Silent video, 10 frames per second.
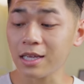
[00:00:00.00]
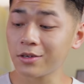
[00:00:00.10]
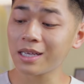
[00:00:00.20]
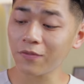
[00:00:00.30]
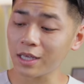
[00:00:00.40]
and you
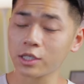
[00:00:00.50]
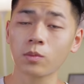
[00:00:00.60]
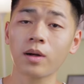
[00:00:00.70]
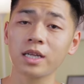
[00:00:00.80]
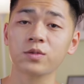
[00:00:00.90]
definitely get
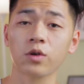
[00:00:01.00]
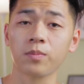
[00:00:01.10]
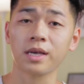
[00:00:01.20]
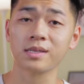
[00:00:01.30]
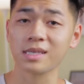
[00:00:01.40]
your money's worth
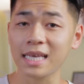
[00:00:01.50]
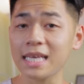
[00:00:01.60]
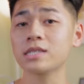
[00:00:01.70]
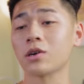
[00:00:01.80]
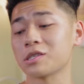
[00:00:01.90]
because
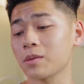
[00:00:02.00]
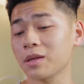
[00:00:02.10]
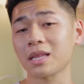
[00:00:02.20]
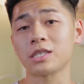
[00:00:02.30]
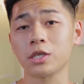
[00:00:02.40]
keys are
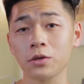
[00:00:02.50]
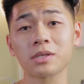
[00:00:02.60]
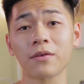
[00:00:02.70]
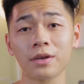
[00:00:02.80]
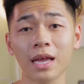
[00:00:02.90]
something that you use every